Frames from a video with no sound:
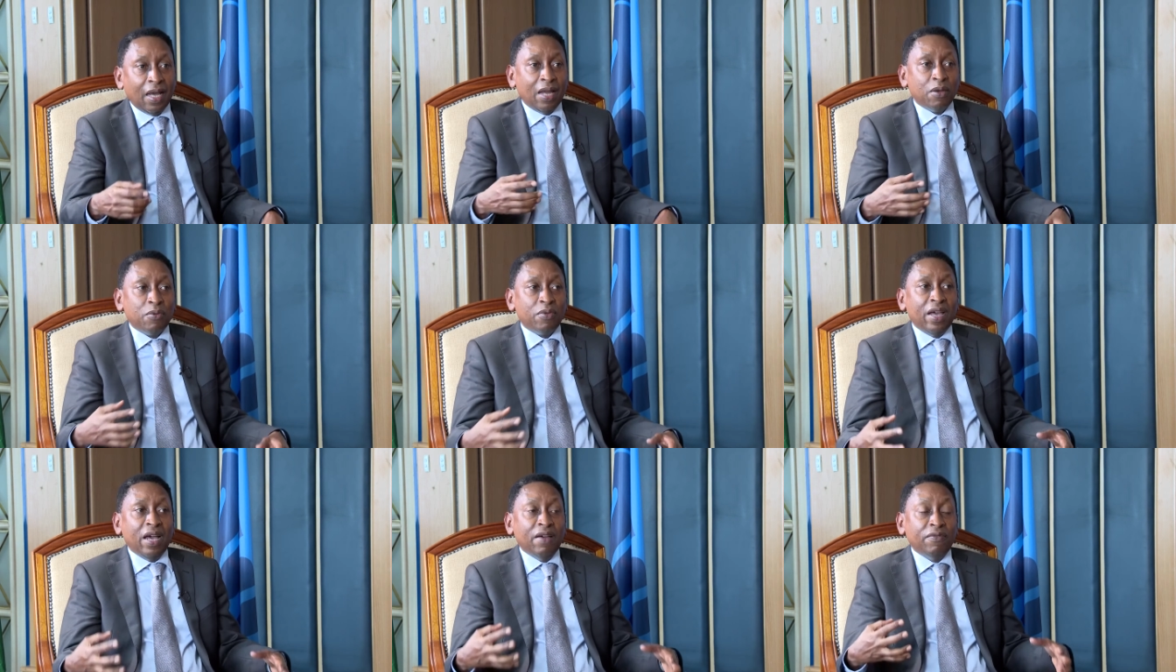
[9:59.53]

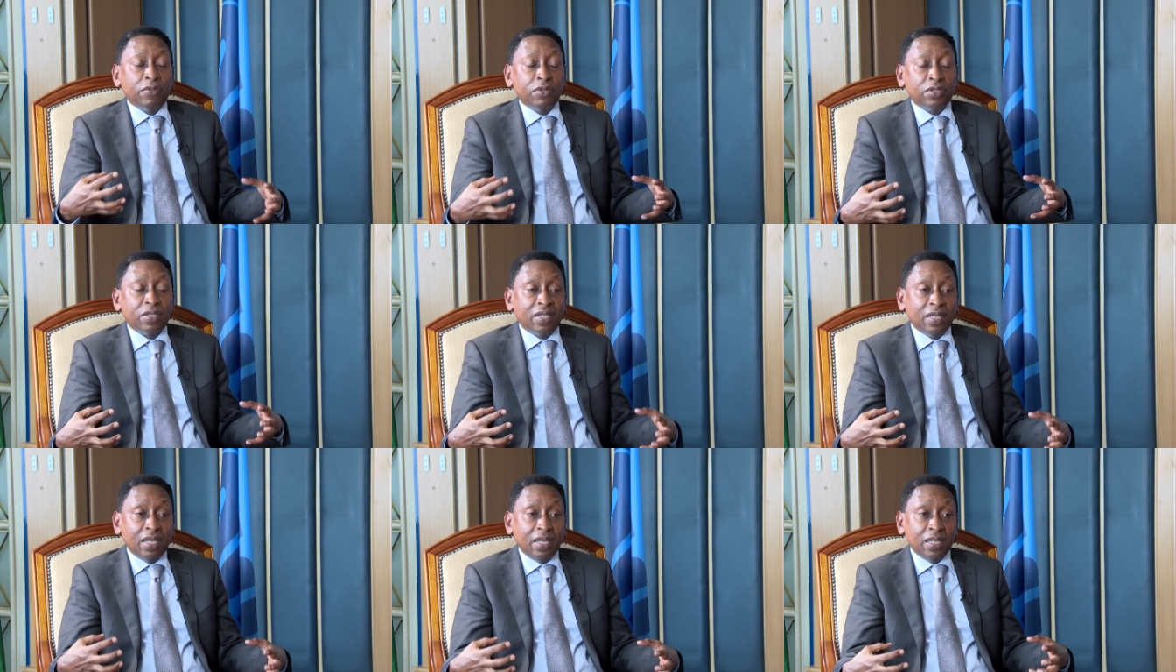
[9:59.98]
And we have
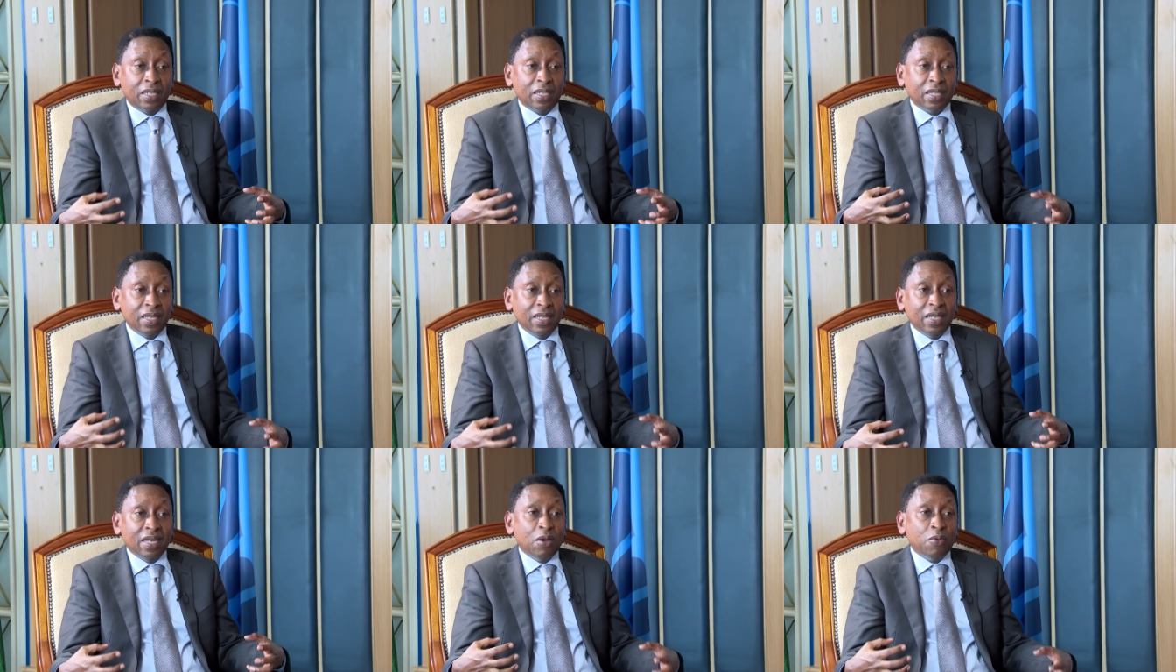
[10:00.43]
to say
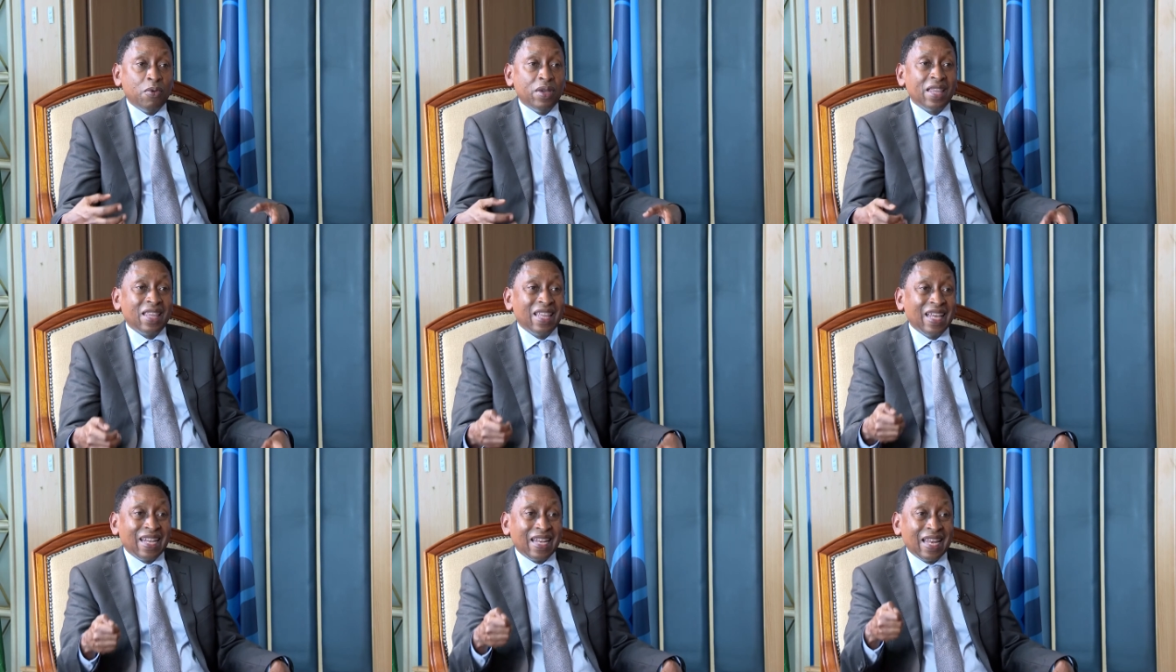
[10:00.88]
it in a
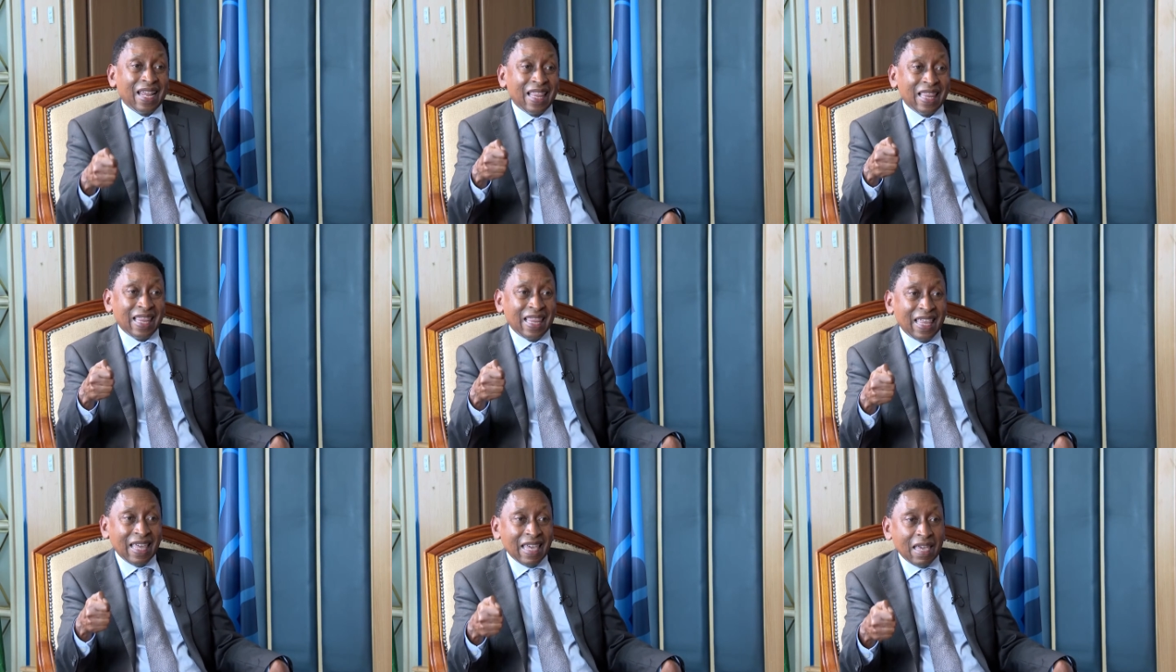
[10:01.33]
way that
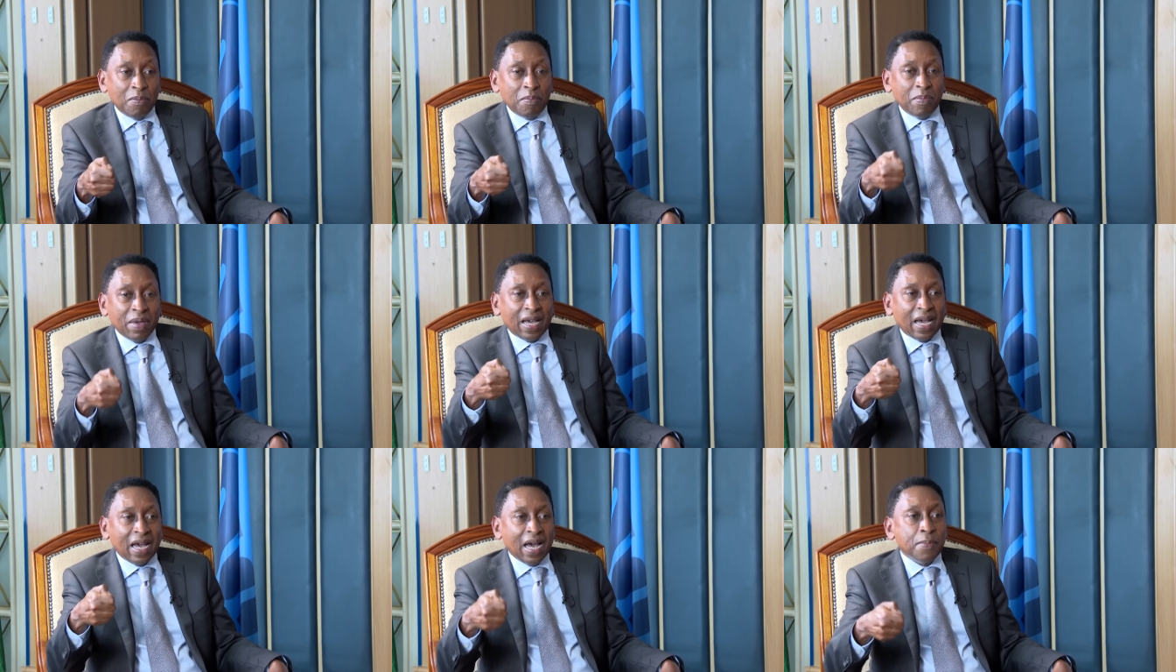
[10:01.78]
they
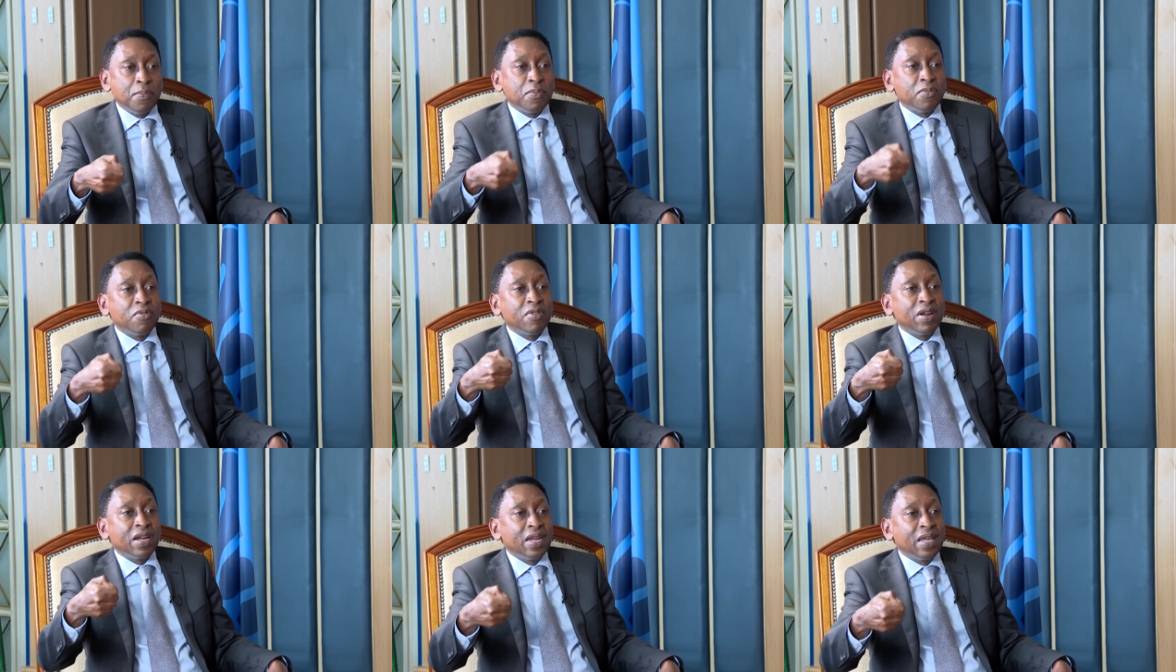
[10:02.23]

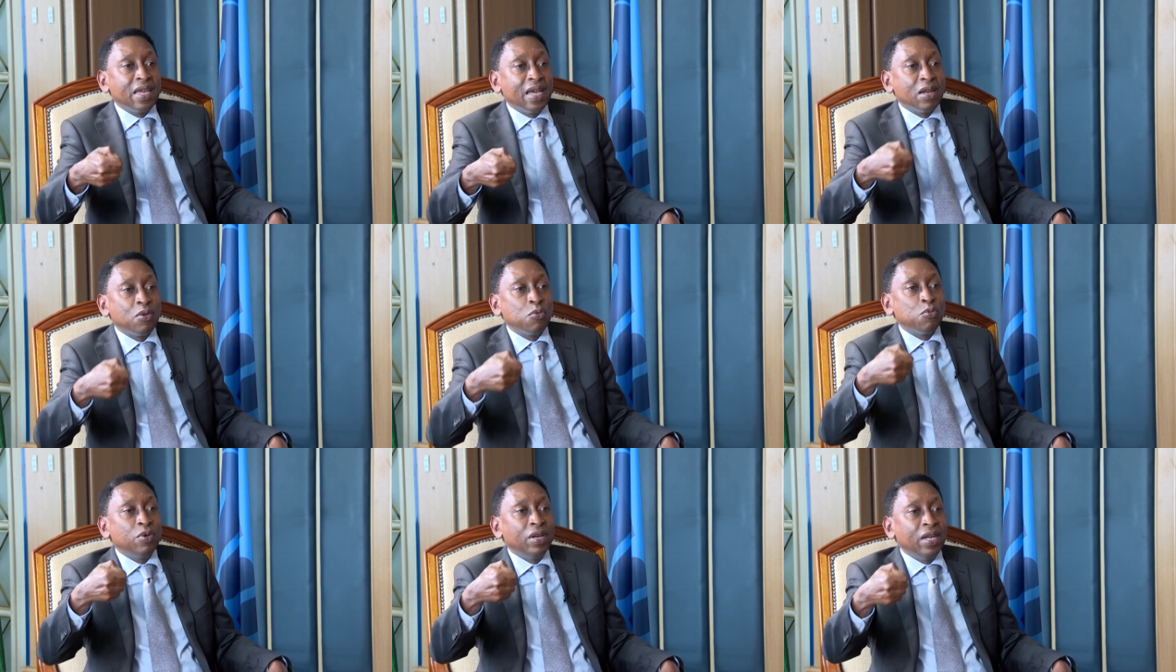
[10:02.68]
become ready
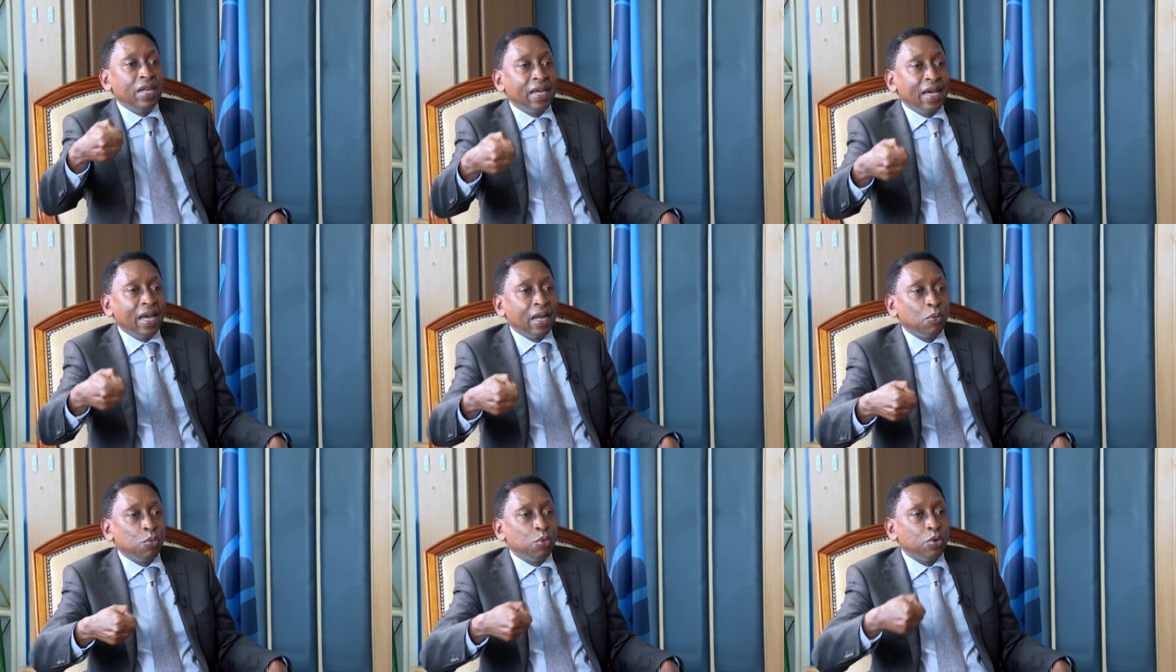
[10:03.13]
and
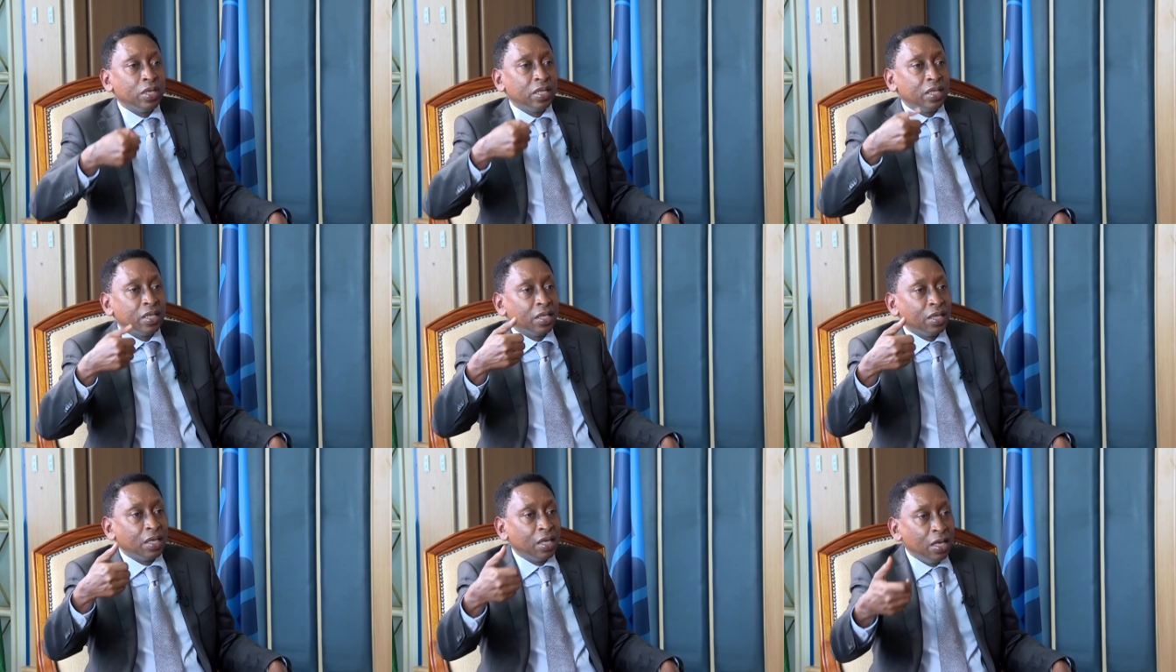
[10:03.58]
willing and
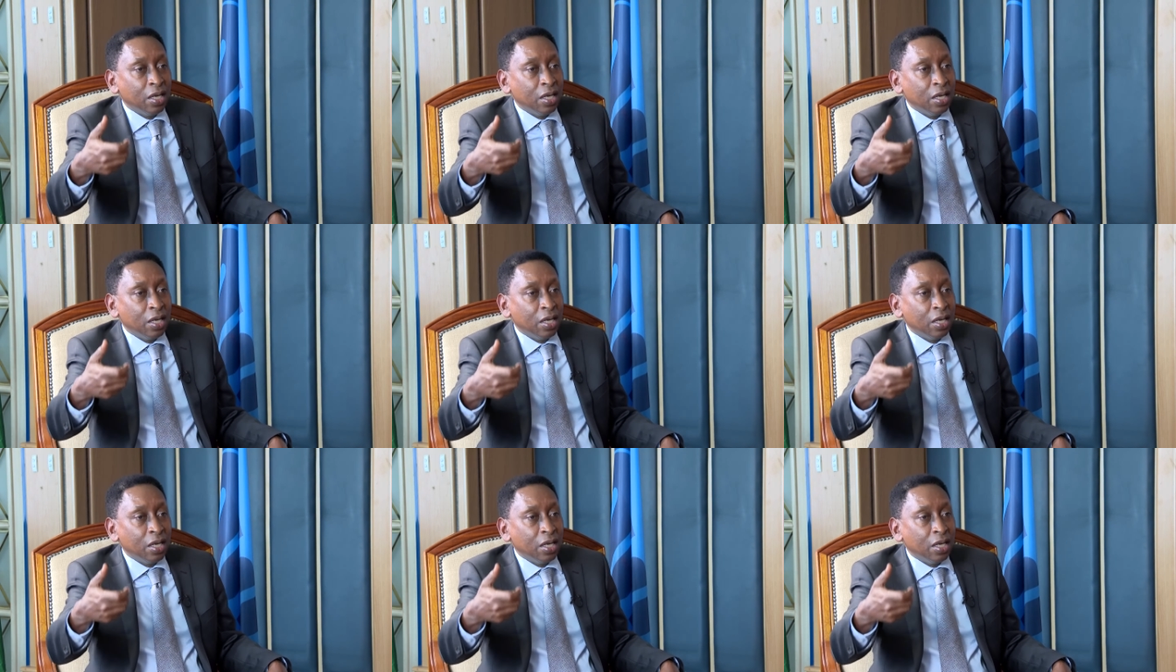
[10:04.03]
wanting